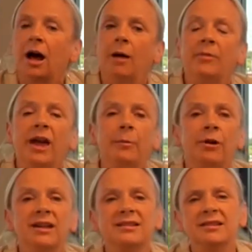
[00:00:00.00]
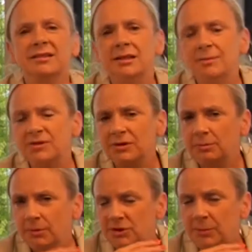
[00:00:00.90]
Um, that process seems for
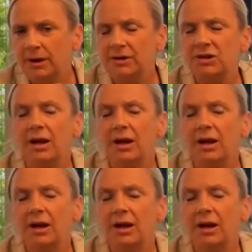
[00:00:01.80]
the most part